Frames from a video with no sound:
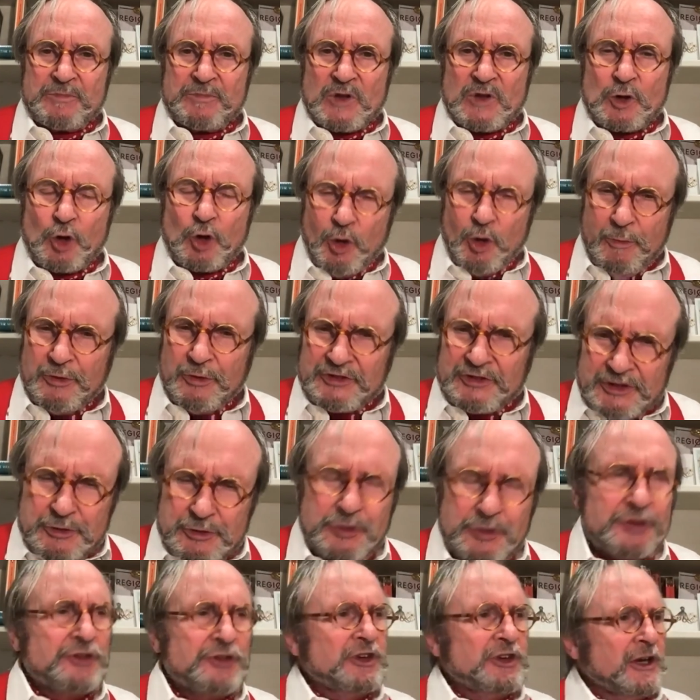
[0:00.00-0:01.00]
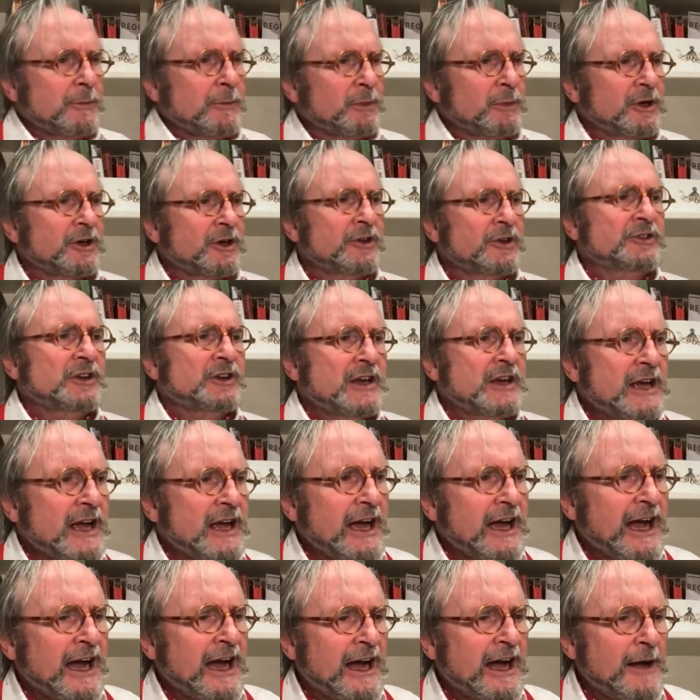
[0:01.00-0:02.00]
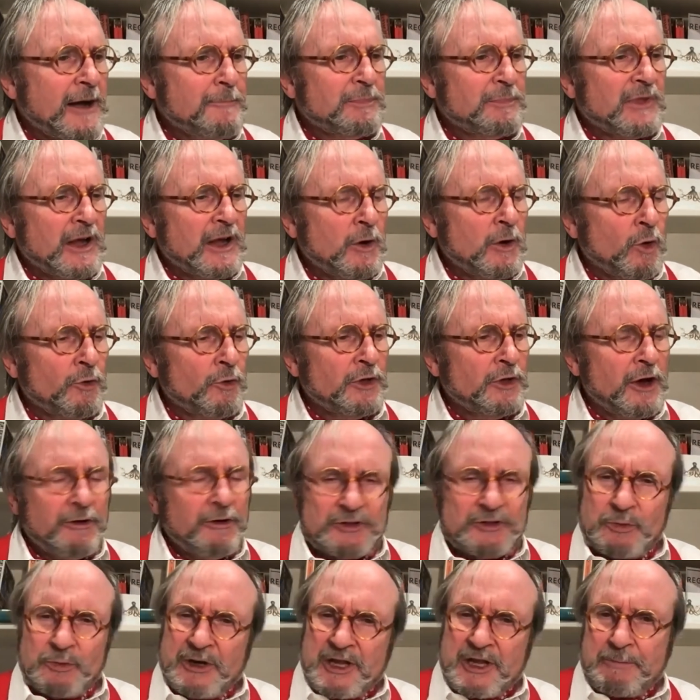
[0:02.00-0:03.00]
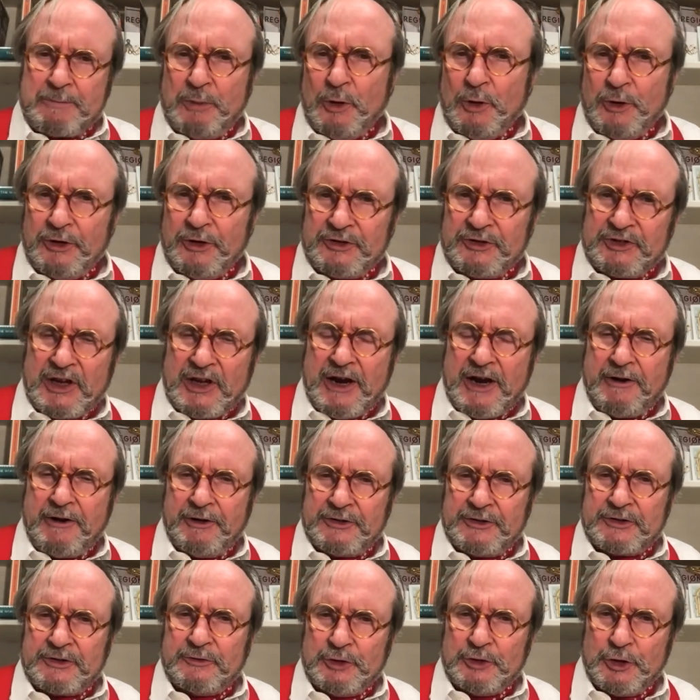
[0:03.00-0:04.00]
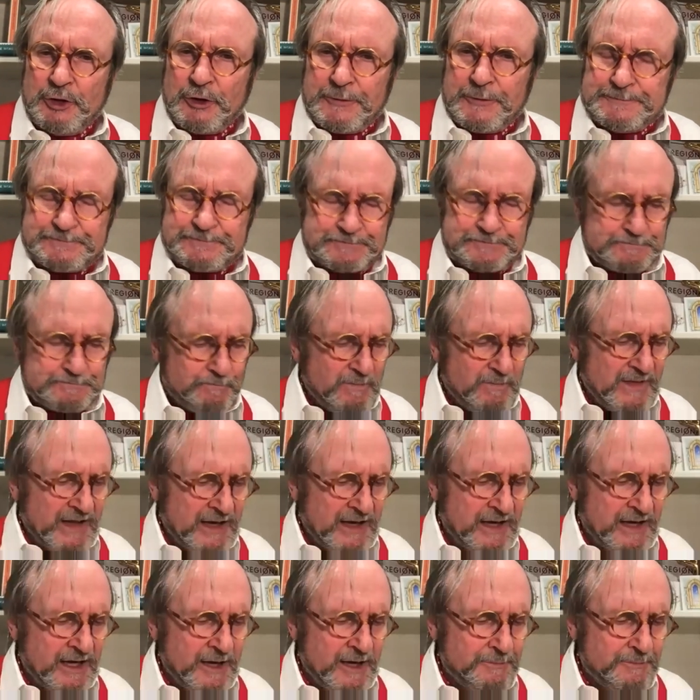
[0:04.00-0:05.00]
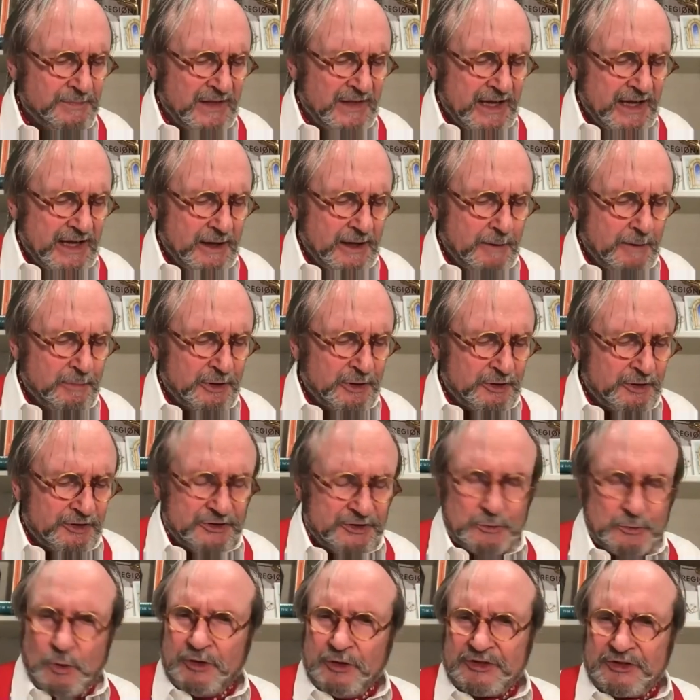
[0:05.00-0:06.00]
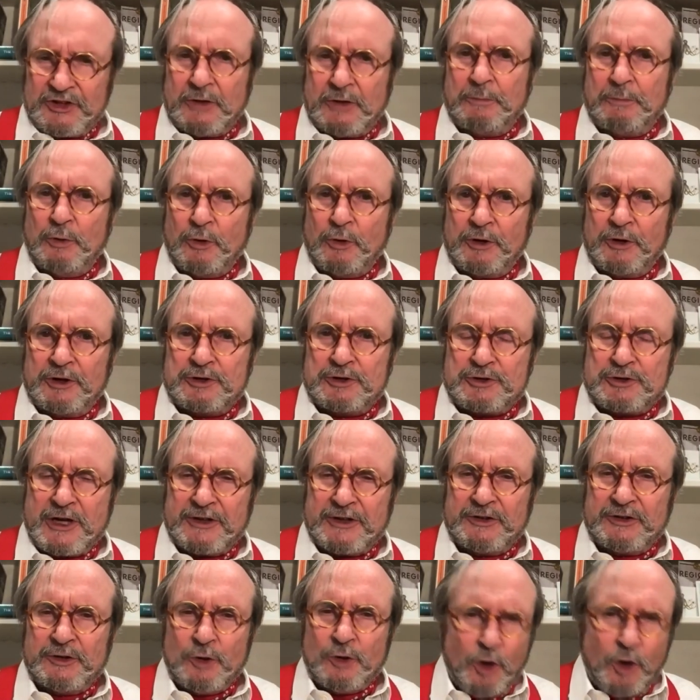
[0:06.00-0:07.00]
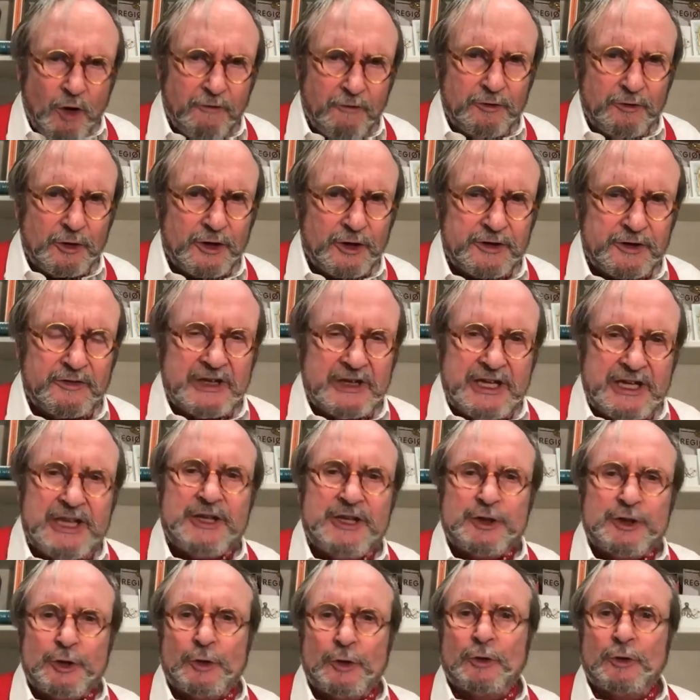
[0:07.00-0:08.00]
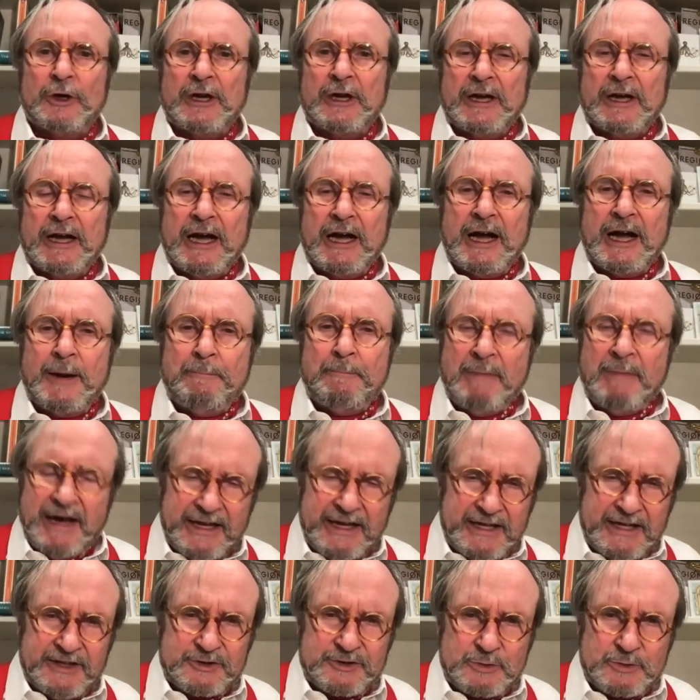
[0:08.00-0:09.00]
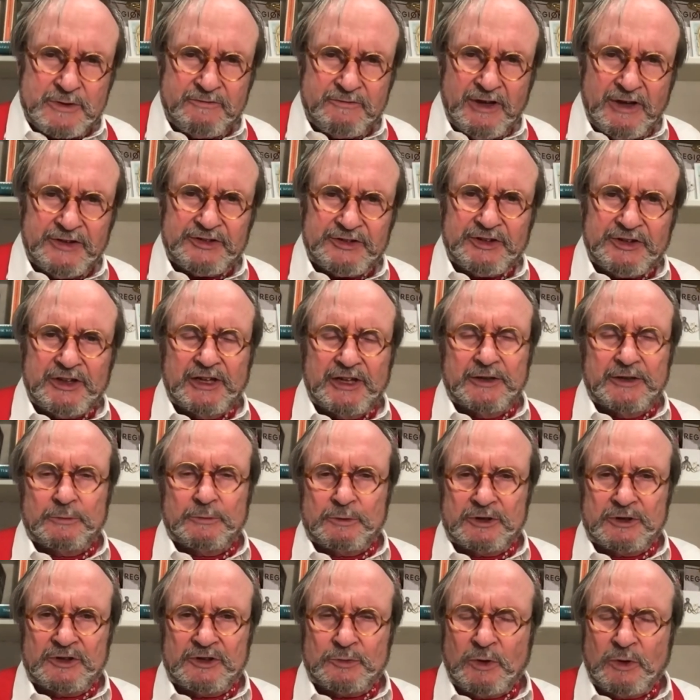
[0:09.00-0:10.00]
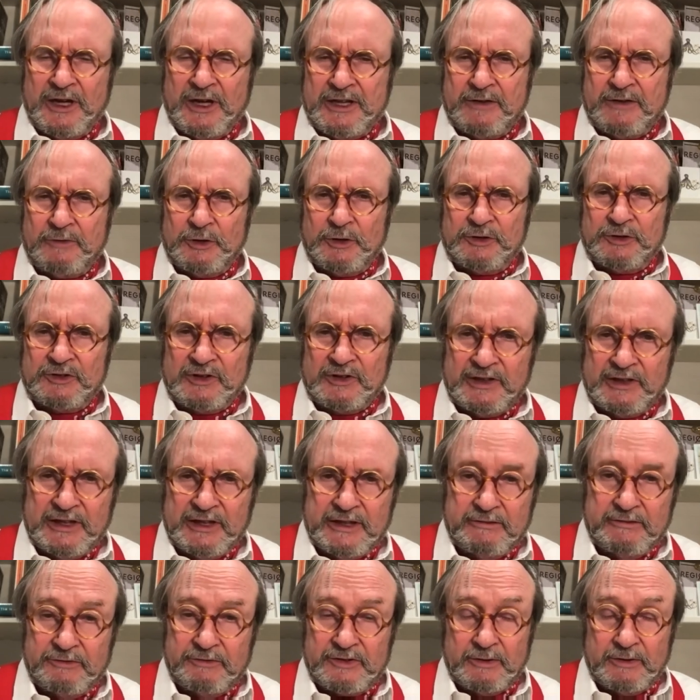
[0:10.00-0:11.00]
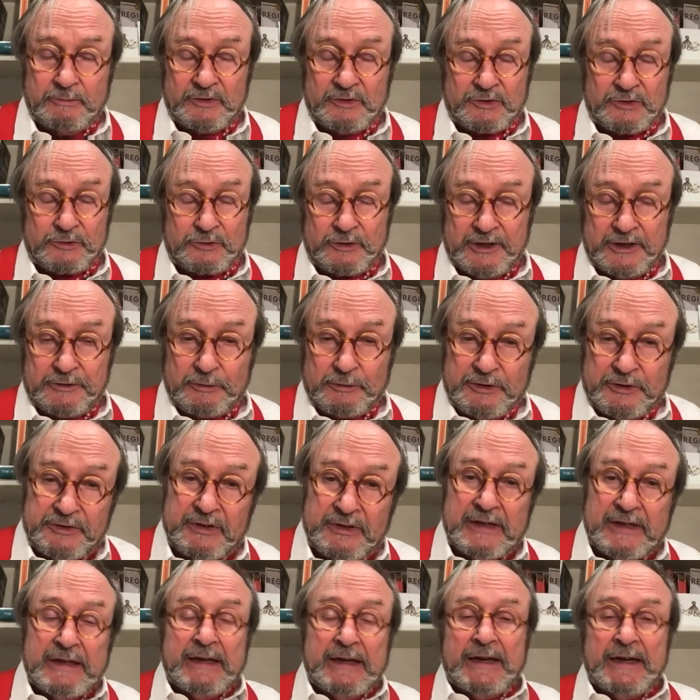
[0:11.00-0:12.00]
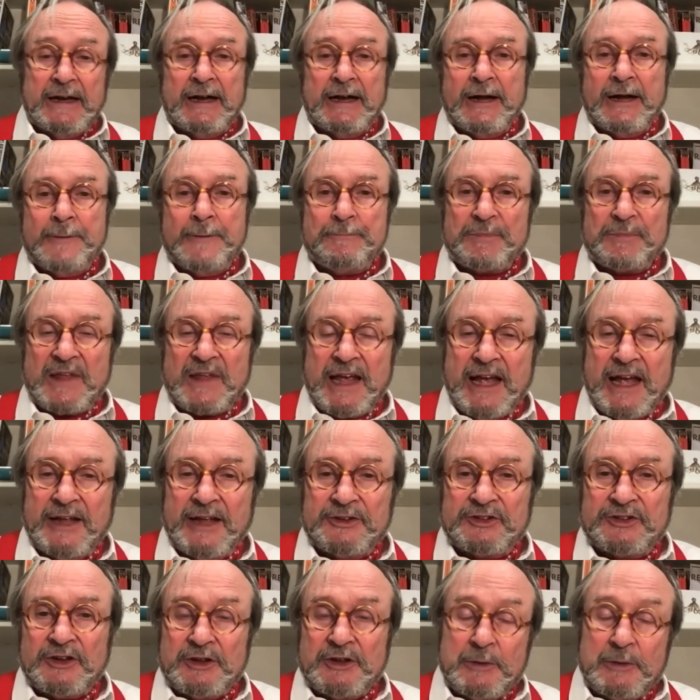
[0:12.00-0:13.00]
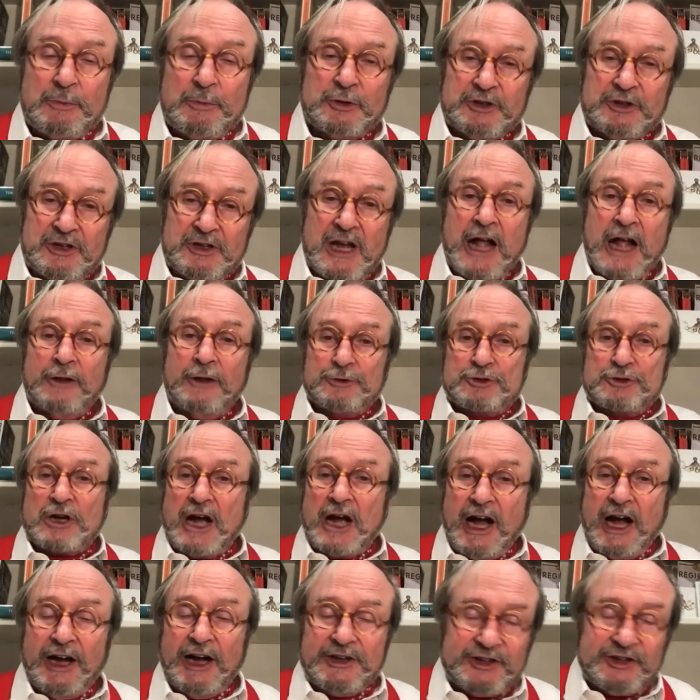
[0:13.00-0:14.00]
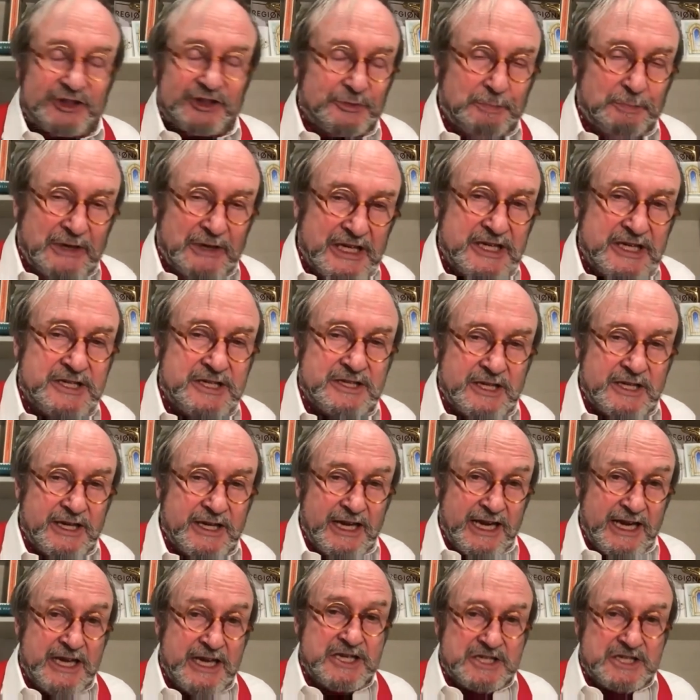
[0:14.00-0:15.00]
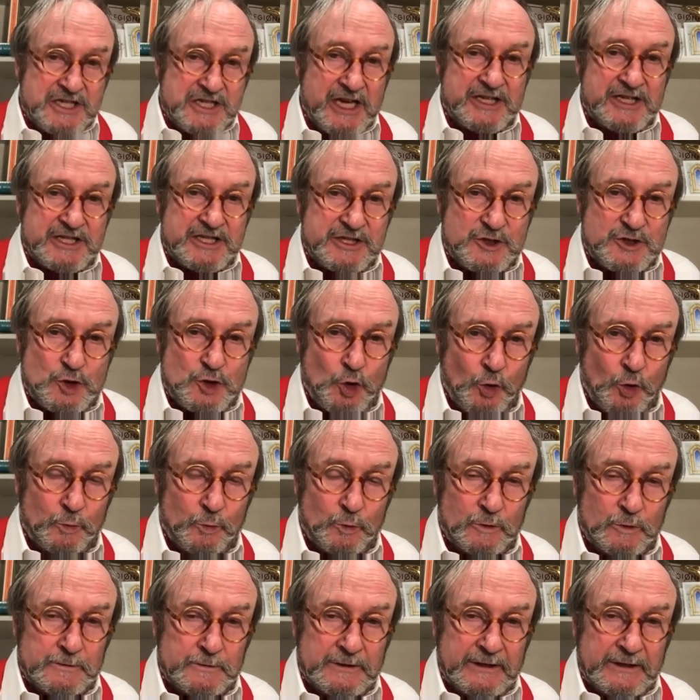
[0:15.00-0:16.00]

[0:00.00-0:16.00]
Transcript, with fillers: Cornwall's interesting because um, although it's one of the poorest areas of Europe, um, because it was so poor, it attracted an awful lot of EU uh, money to invest in it, which is why they voted to leave for some strange reason. Um, and so they put in ultra high speed internet into Cornwall.